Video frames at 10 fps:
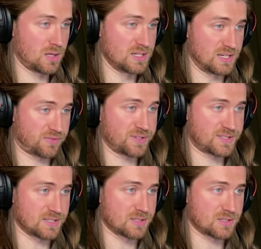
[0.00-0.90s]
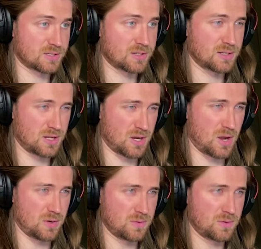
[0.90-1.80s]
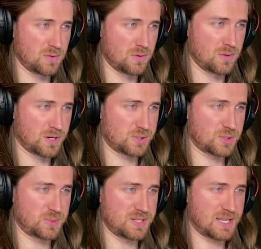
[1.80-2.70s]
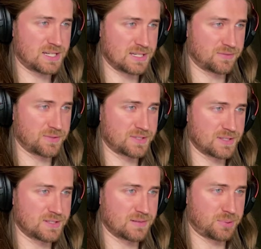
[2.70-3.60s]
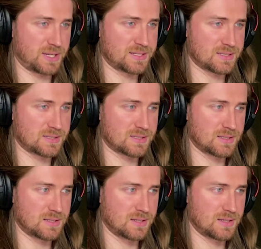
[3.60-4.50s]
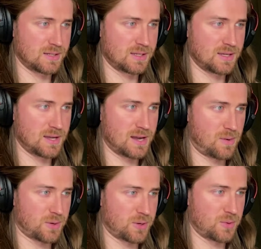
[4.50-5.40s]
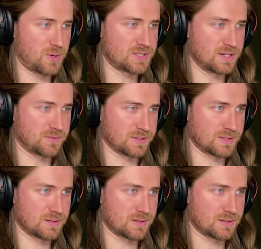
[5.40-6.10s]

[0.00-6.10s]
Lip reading: differences, you know? Because there's been, like, differences in places. I want to know what's different.